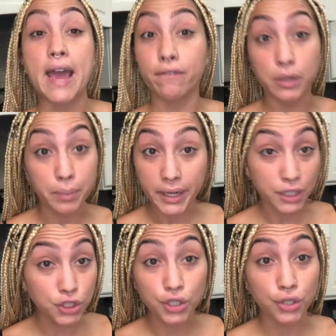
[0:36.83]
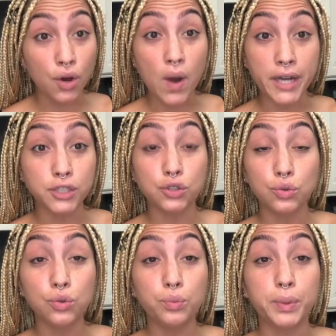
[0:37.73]
everybody should know how to
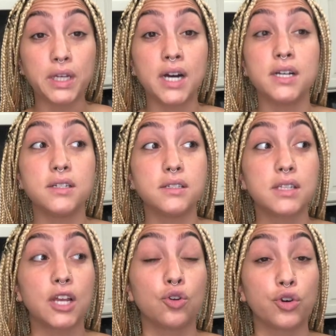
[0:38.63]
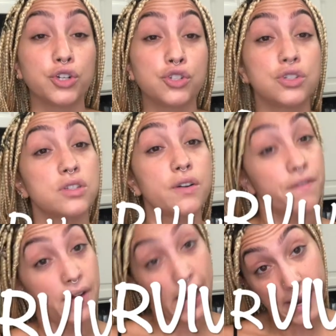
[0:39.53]
do because in order to
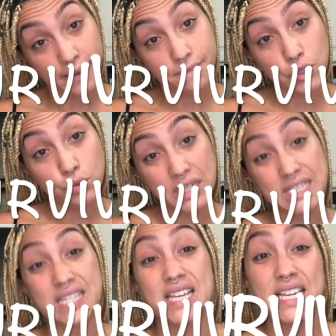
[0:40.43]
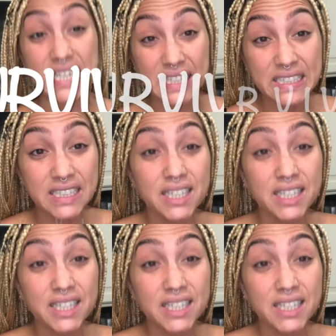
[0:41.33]
survive, you need to eat.